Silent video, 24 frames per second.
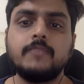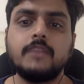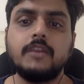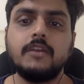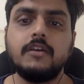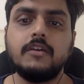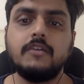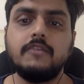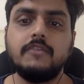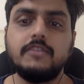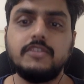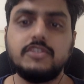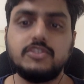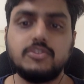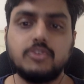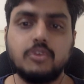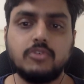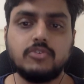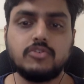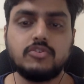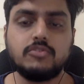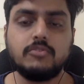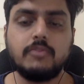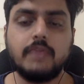which
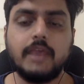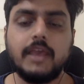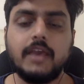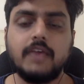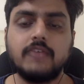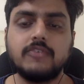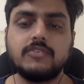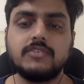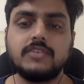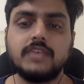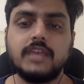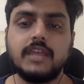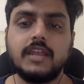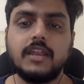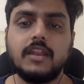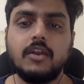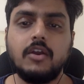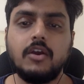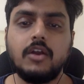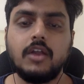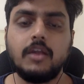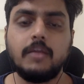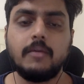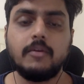stocks to buy or sell,
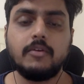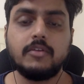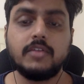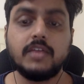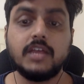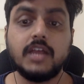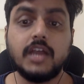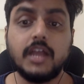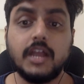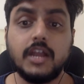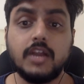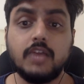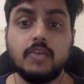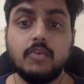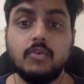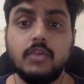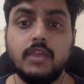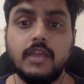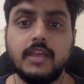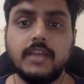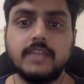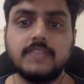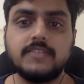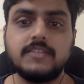or about their current
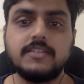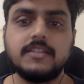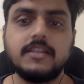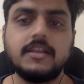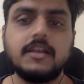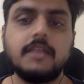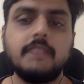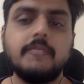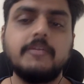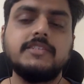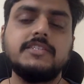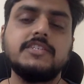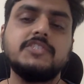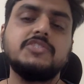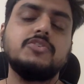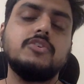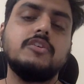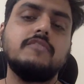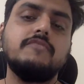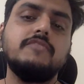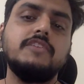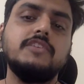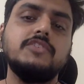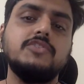holdings in the comment section
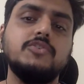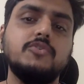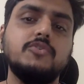of these